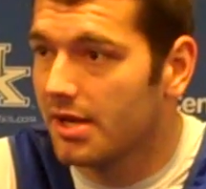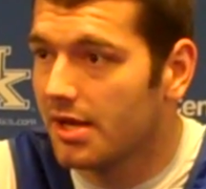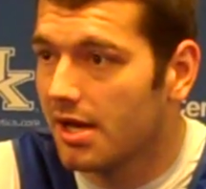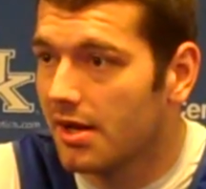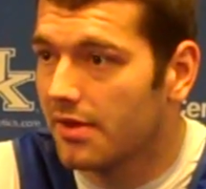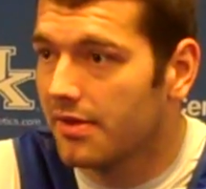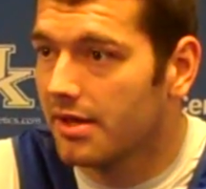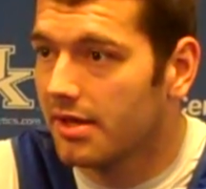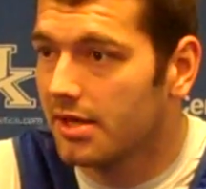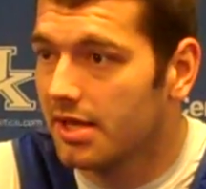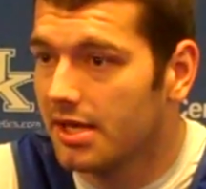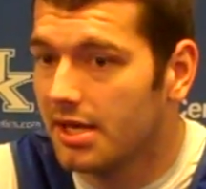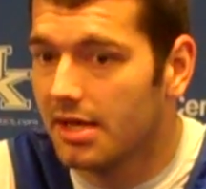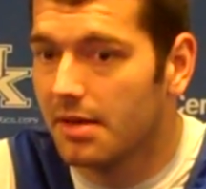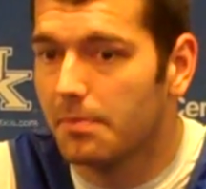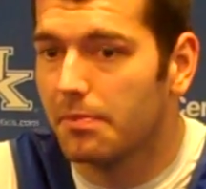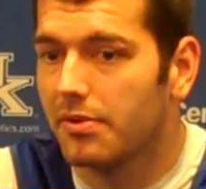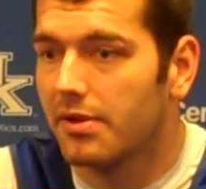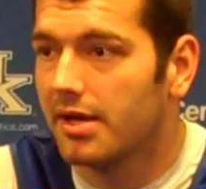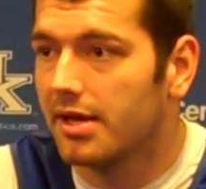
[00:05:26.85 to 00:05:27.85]
now that he
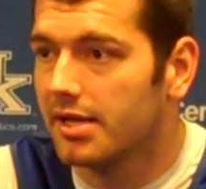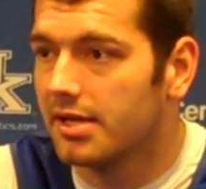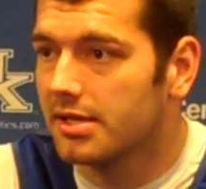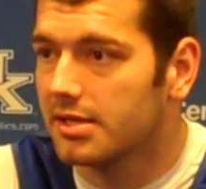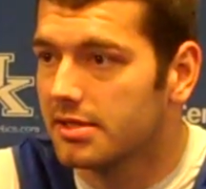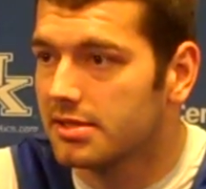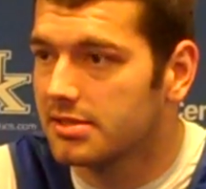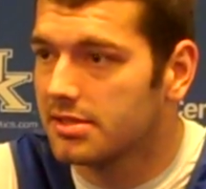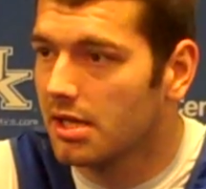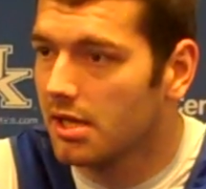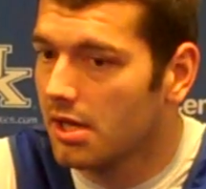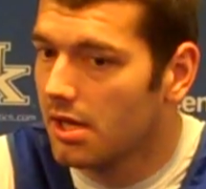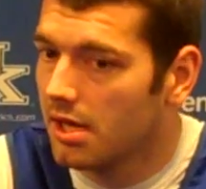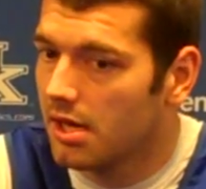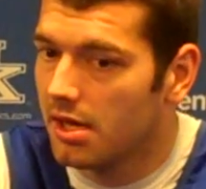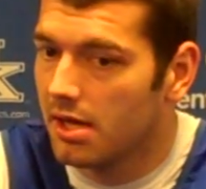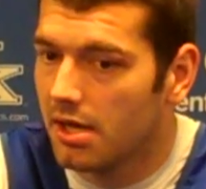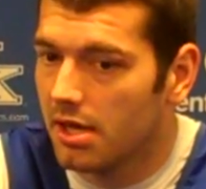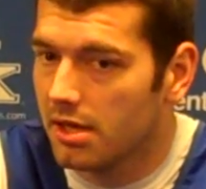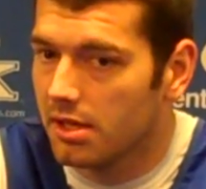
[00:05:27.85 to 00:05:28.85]
didn't play because,
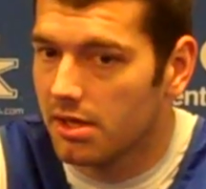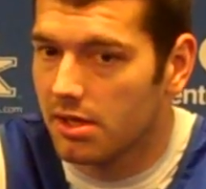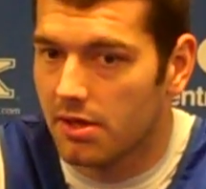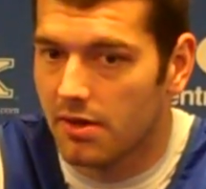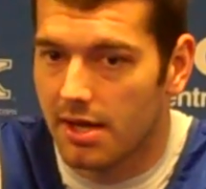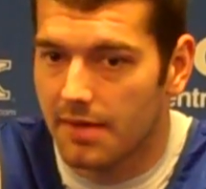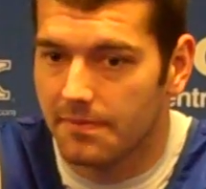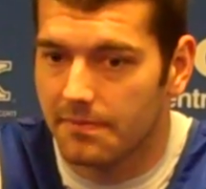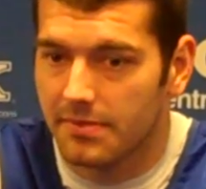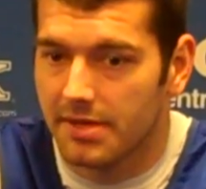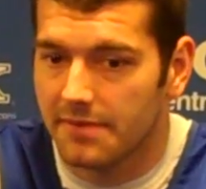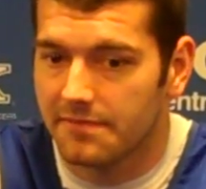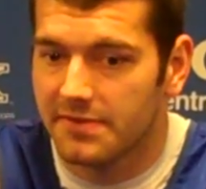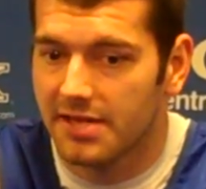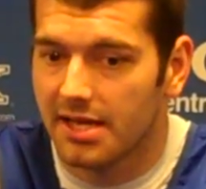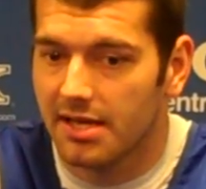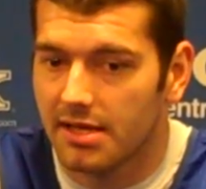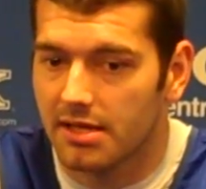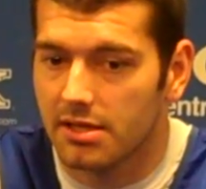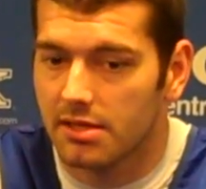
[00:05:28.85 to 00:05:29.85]
I've
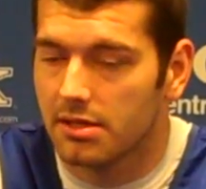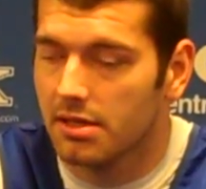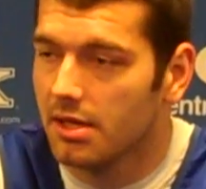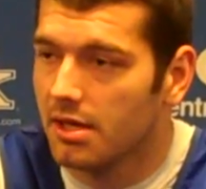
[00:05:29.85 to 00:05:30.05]
taken